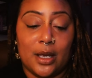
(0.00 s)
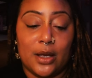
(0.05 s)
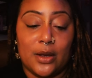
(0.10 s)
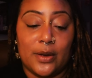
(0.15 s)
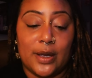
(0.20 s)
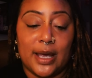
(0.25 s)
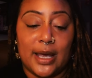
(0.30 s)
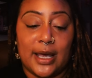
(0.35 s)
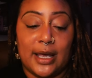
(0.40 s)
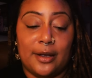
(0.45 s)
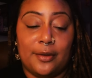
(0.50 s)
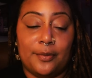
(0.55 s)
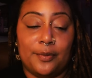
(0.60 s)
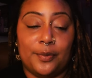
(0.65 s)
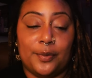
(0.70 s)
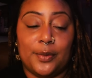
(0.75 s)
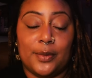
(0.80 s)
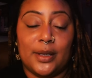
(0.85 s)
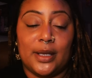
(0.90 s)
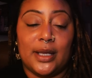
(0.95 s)
Okay?
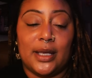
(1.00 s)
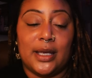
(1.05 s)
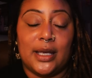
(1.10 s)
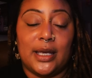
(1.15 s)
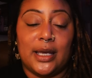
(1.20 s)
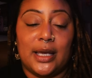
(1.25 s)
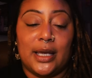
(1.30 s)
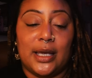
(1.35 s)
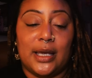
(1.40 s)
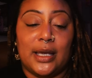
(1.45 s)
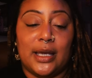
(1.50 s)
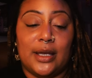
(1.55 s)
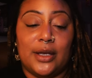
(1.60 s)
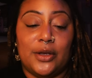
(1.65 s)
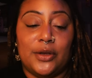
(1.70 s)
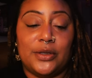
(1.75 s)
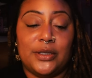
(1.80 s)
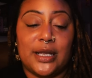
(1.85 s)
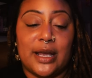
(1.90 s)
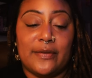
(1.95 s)
And
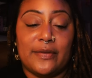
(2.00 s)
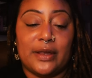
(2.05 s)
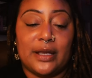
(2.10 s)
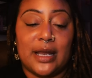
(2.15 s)
you just have